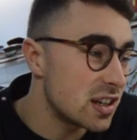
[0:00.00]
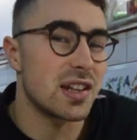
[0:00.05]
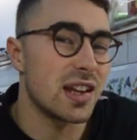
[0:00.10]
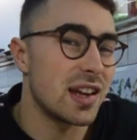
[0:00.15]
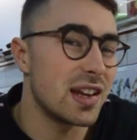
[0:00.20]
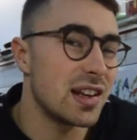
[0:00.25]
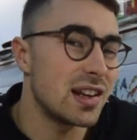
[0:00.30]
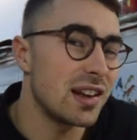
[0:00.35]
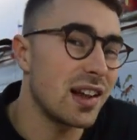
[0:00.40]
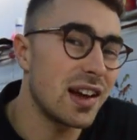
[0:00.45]

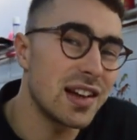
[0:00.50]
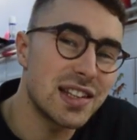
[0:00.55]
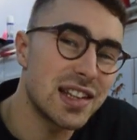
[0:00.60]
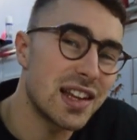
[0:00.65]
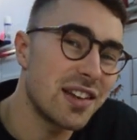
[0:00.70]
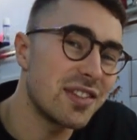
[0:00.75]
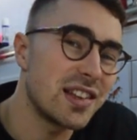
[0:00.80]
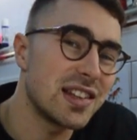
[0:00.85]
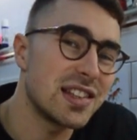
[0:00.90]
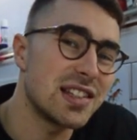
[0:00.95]
They like to
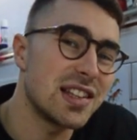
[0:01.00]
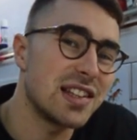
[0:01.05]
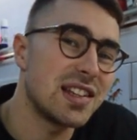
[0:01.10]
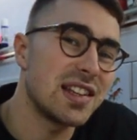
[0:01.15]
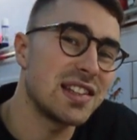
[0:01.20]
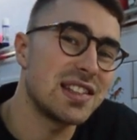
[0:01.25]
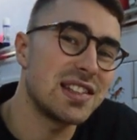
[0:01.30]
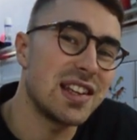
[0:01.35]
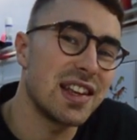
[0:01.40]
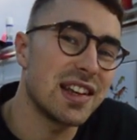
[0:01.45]
give this
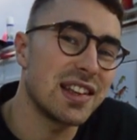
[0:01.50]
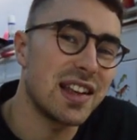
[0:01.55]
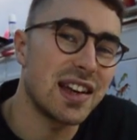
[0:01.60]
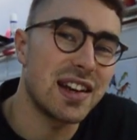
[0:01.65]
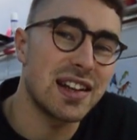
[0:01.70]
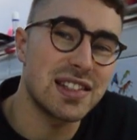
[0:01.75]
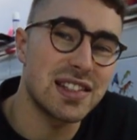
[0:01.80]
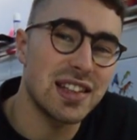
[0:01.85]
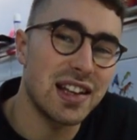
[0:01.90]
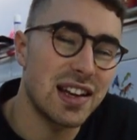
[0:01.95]
statistic that
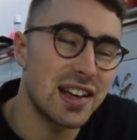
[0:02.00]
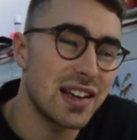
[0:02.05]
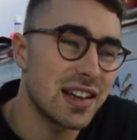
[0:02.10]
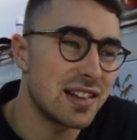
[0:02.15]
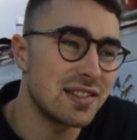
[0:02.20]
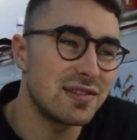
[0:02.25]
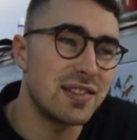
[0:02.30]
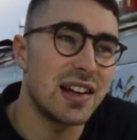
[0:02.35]
it's like,